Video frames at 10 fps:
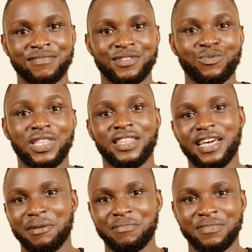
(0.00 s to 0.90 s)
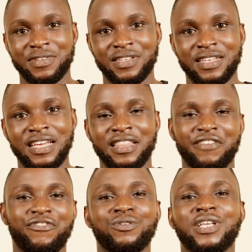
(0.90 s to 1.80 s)
with them. They
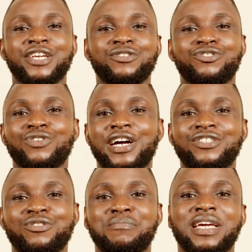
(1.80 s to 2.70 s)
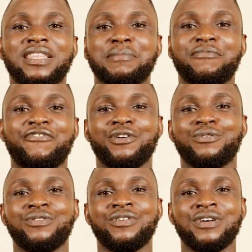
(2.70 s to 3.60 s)
feel like you're trying to make them
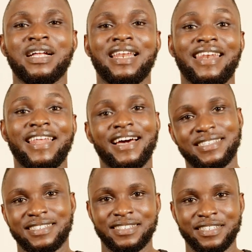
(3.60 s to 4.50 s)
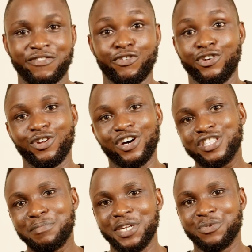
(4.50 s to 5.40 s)
feel less for
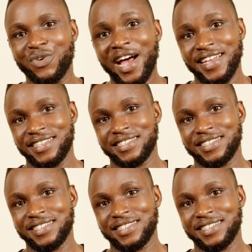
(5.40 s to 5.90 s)
not being right.